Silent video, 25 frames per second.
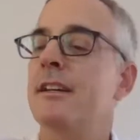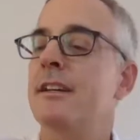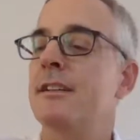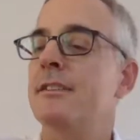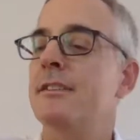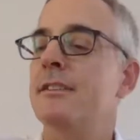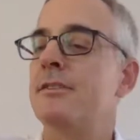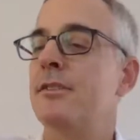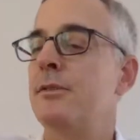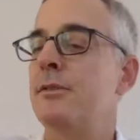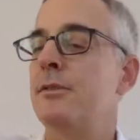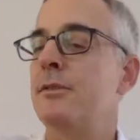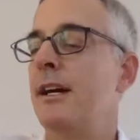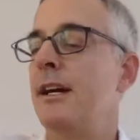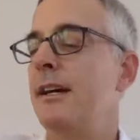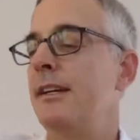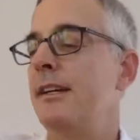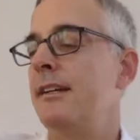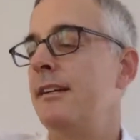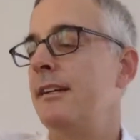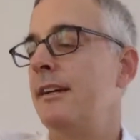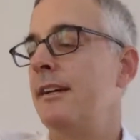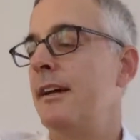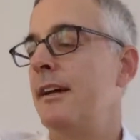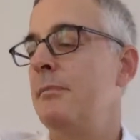So
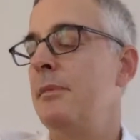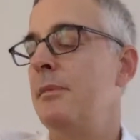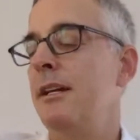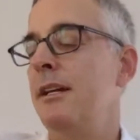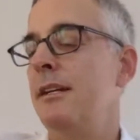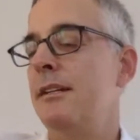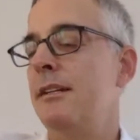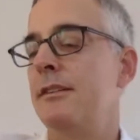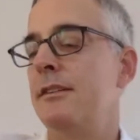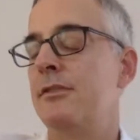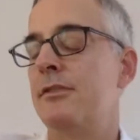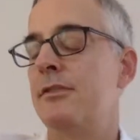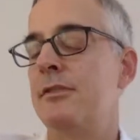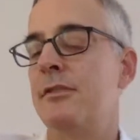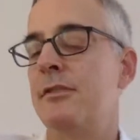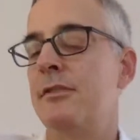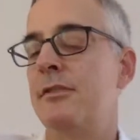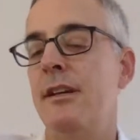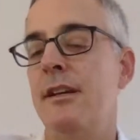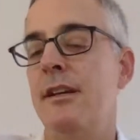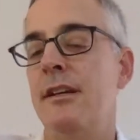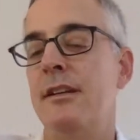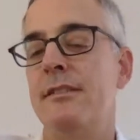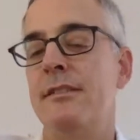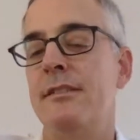I made
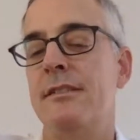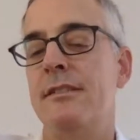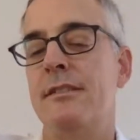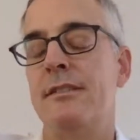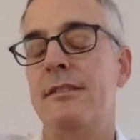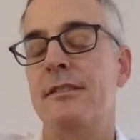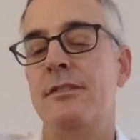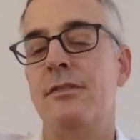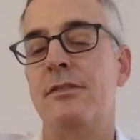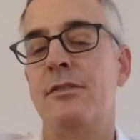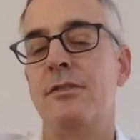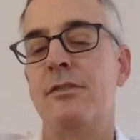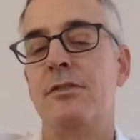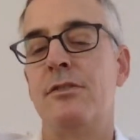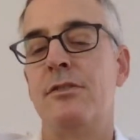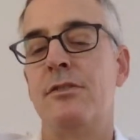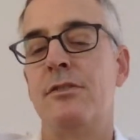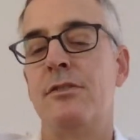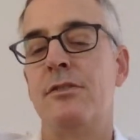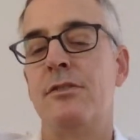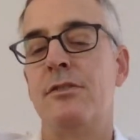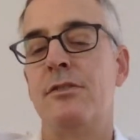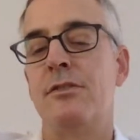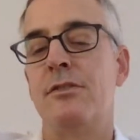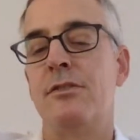a
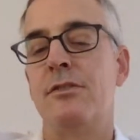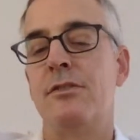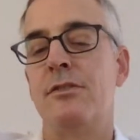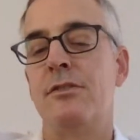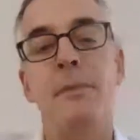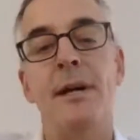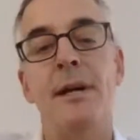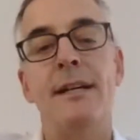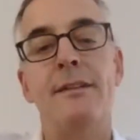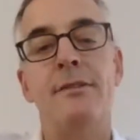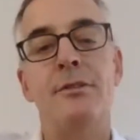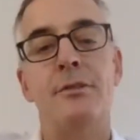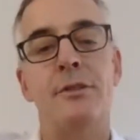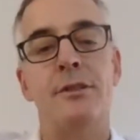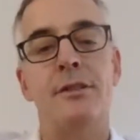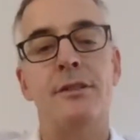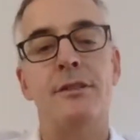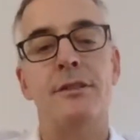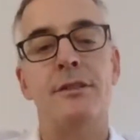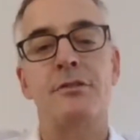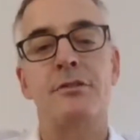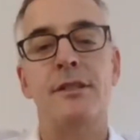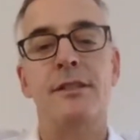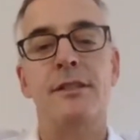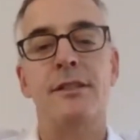tool roll for my
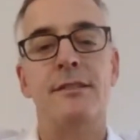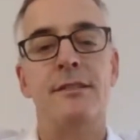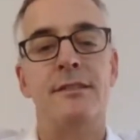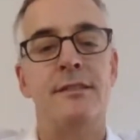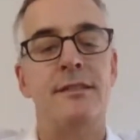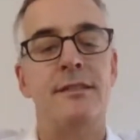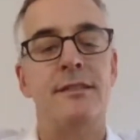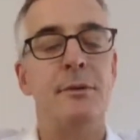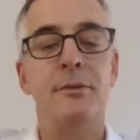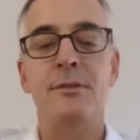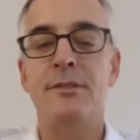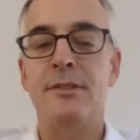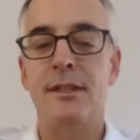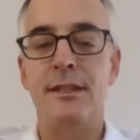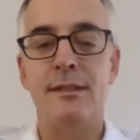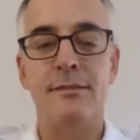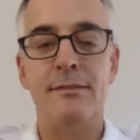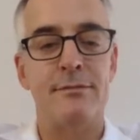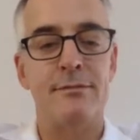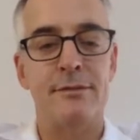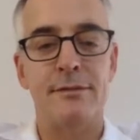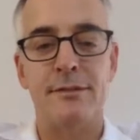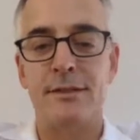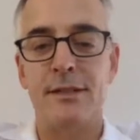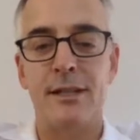toiletries, and that was
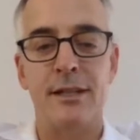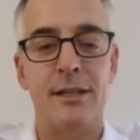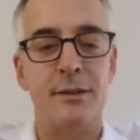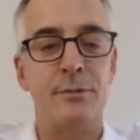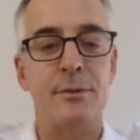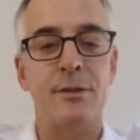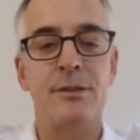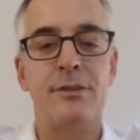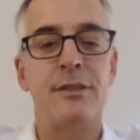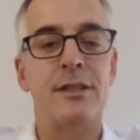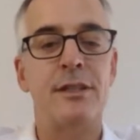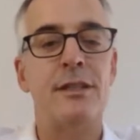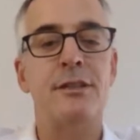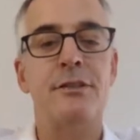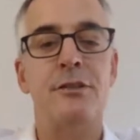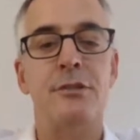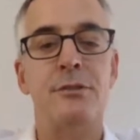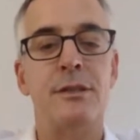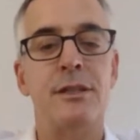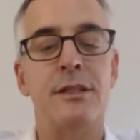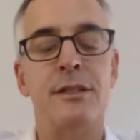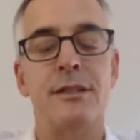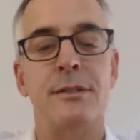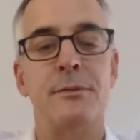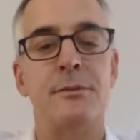it. I wasn't going to
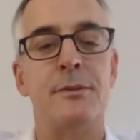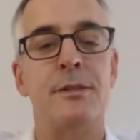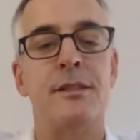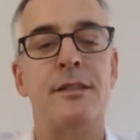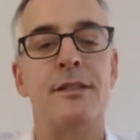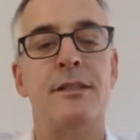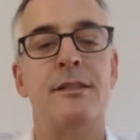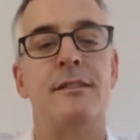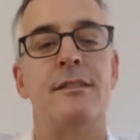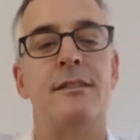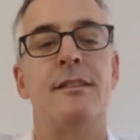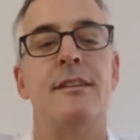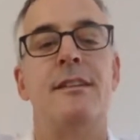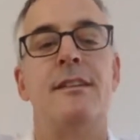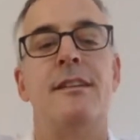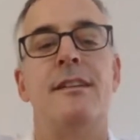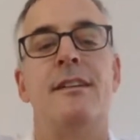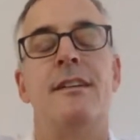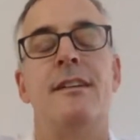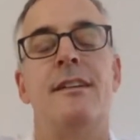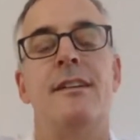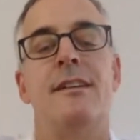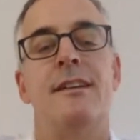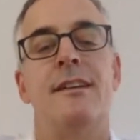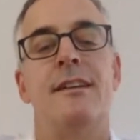do anything with it,
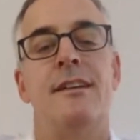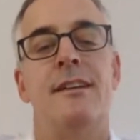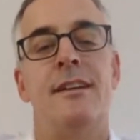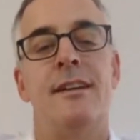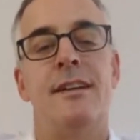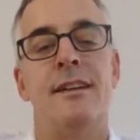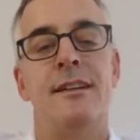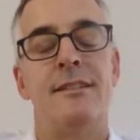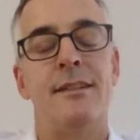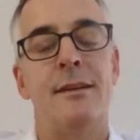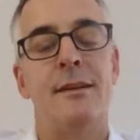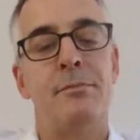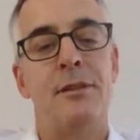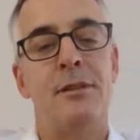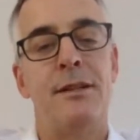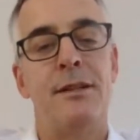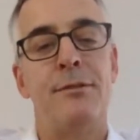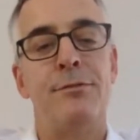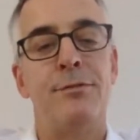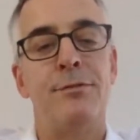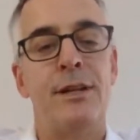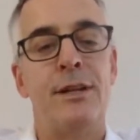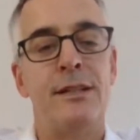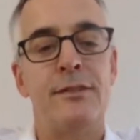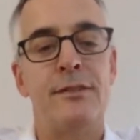except that a
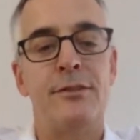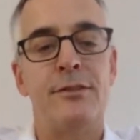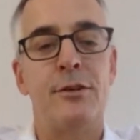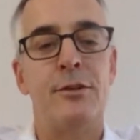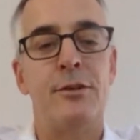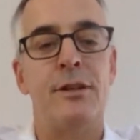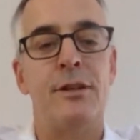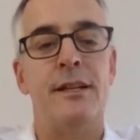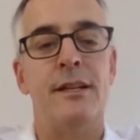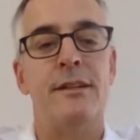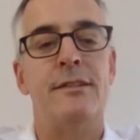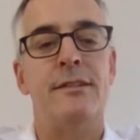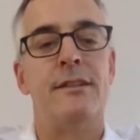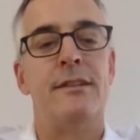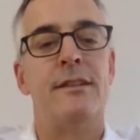friend stole it.